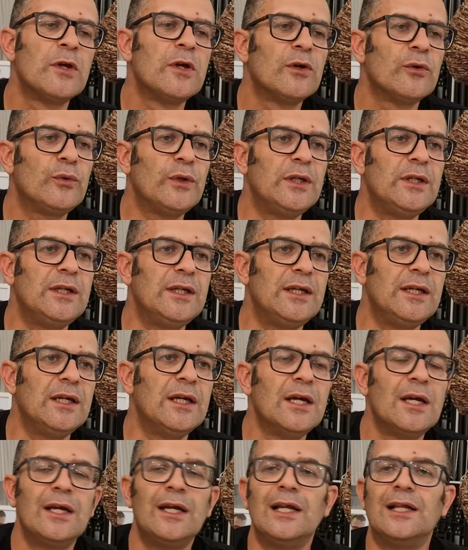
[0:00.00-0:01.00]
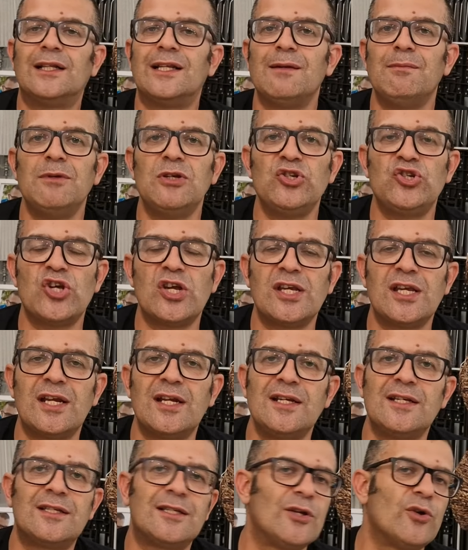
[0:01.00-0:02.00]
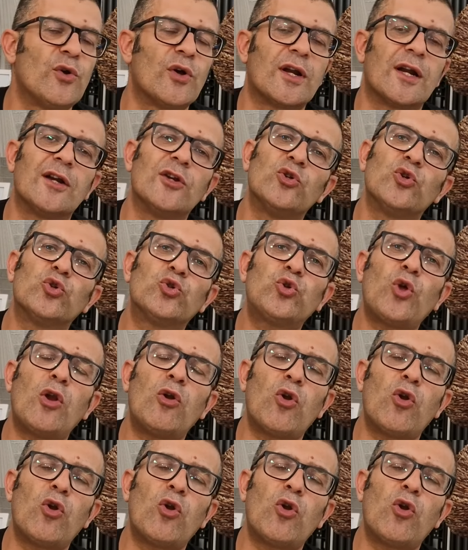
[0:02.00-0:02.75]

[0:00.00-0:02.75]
the engineering team was down to the bone,